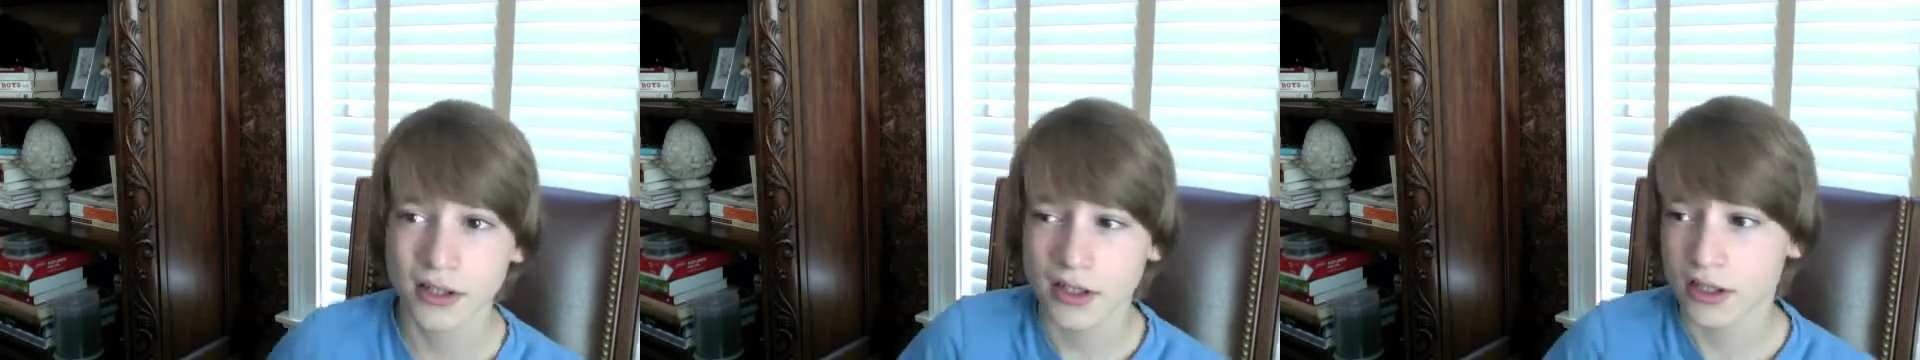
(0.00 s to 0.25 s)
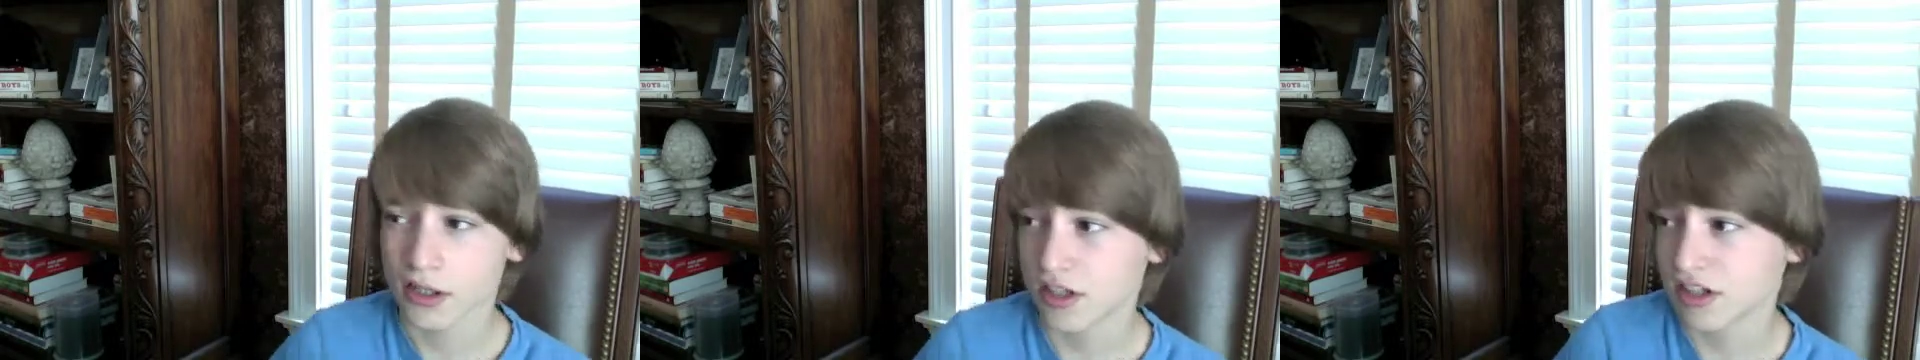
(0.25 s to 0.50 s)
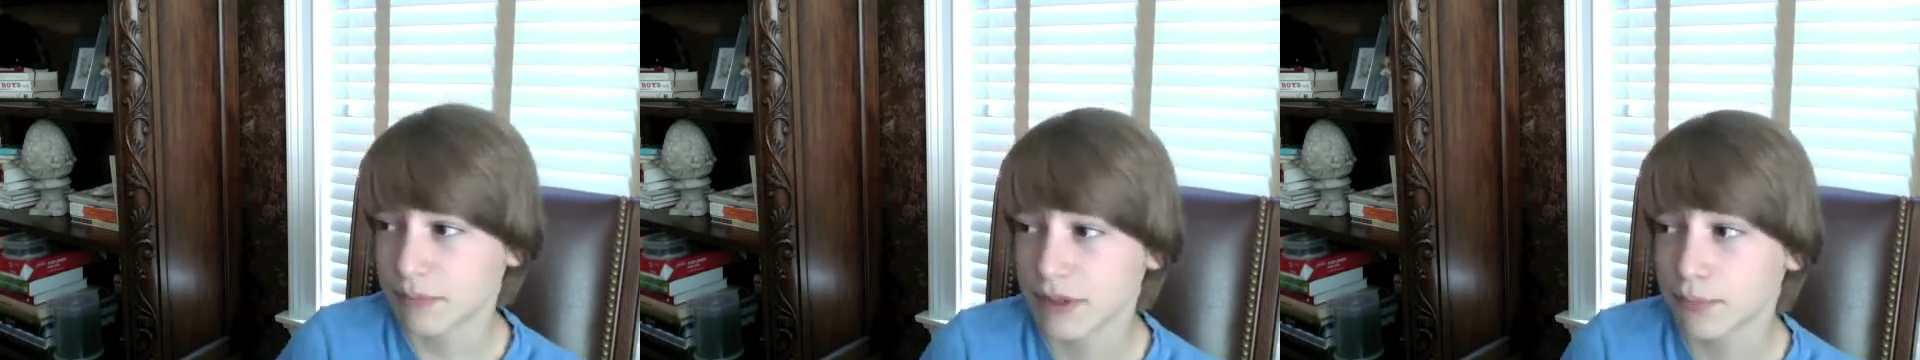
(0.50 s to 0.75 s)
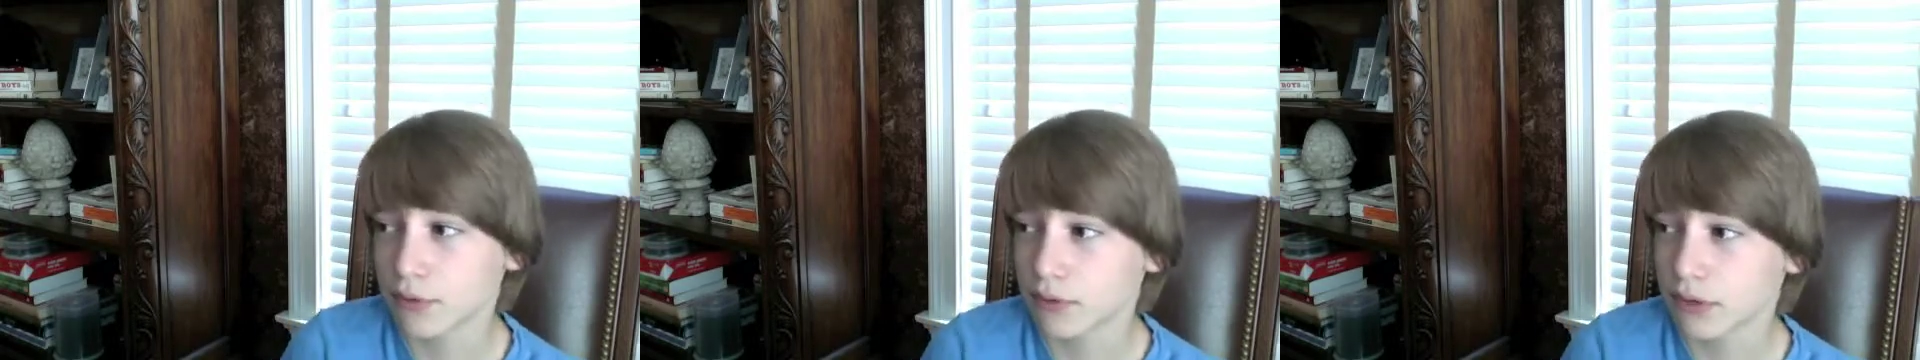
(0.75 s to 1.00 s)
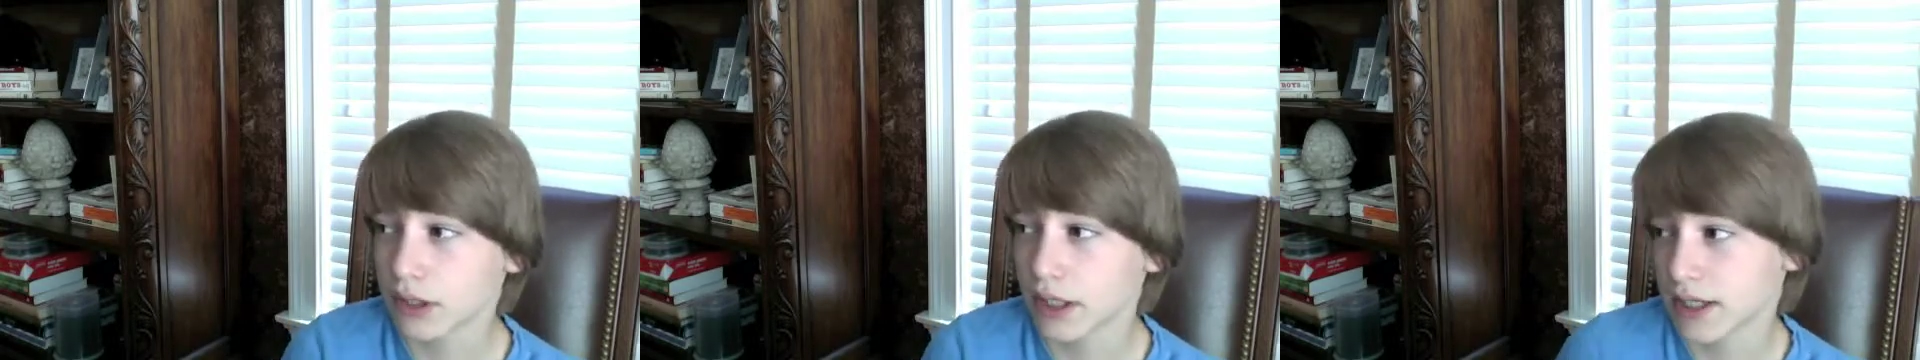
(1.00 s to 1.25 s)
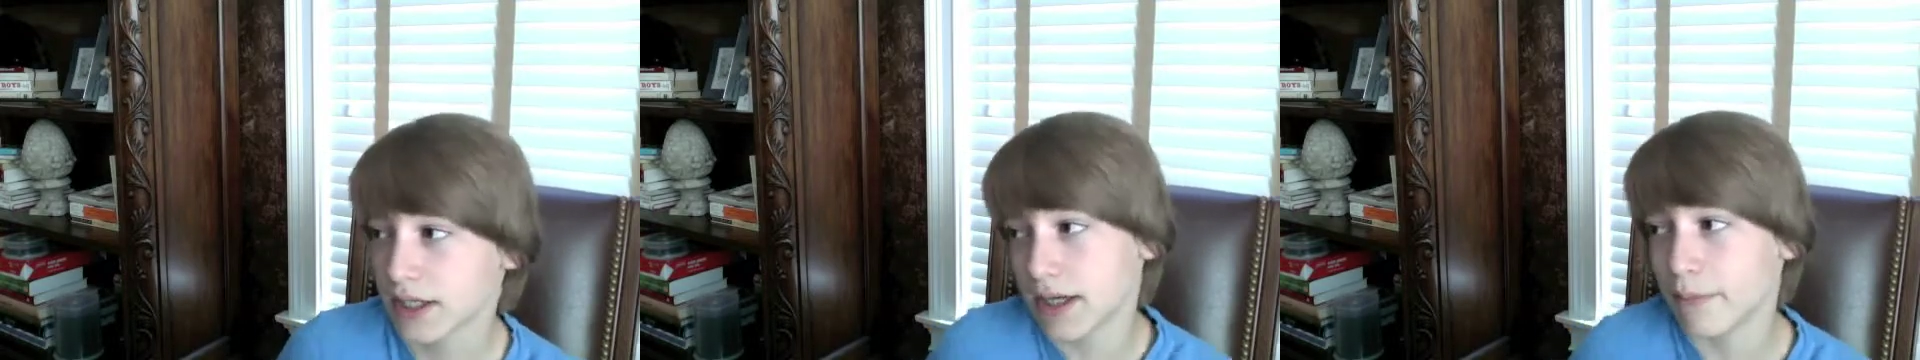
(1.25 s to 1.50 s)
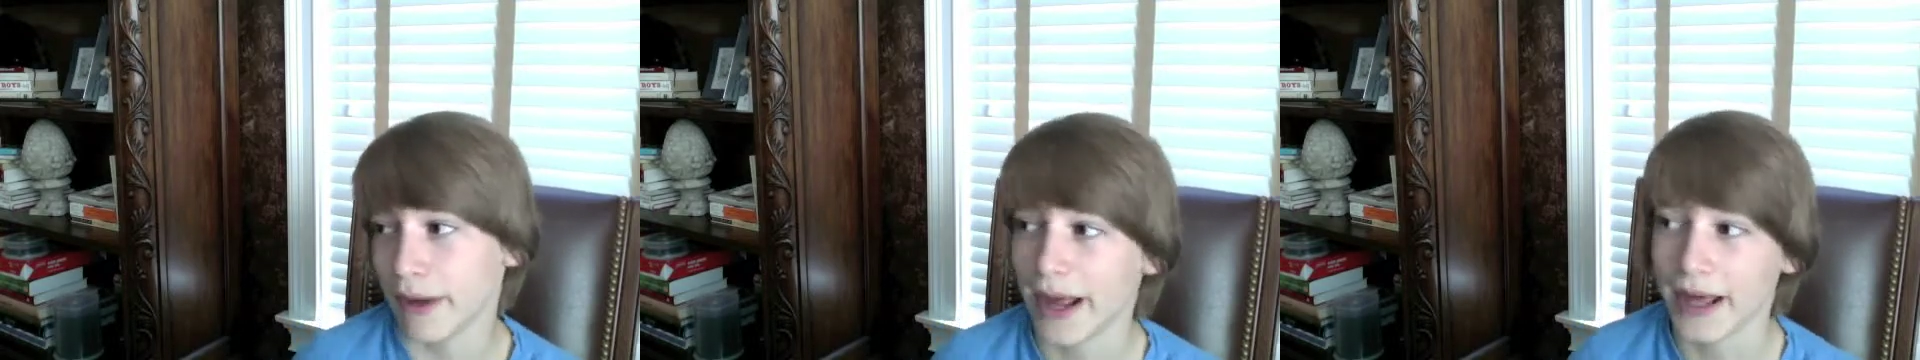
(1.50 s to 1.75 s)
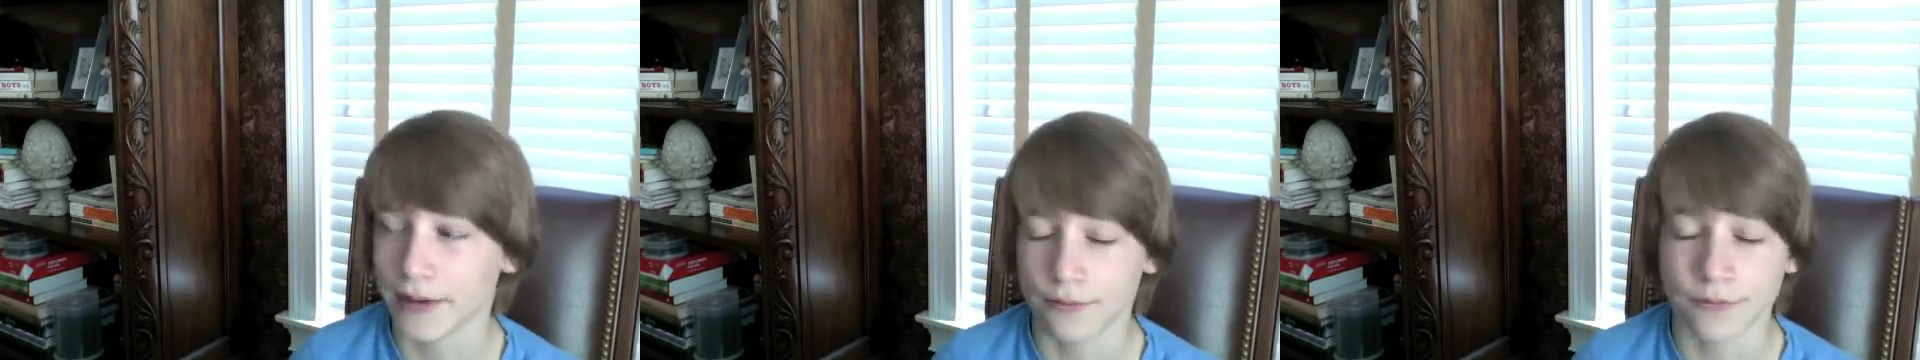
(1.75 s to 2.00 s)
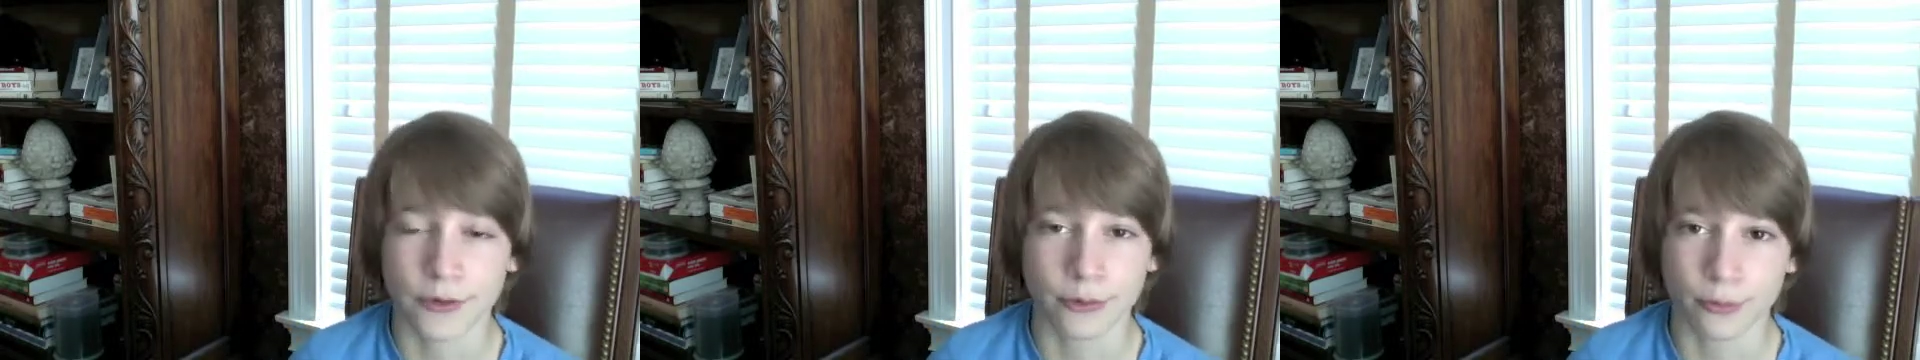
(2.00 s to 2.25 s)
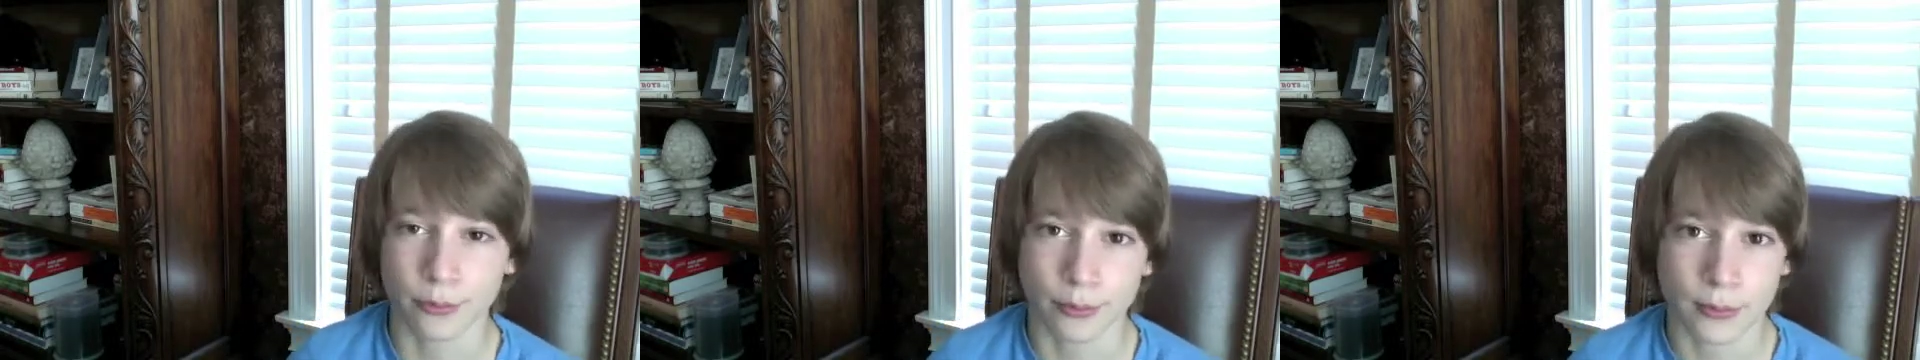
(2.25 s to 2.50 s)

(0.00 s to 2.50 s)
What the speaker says: Because people, get mad if you,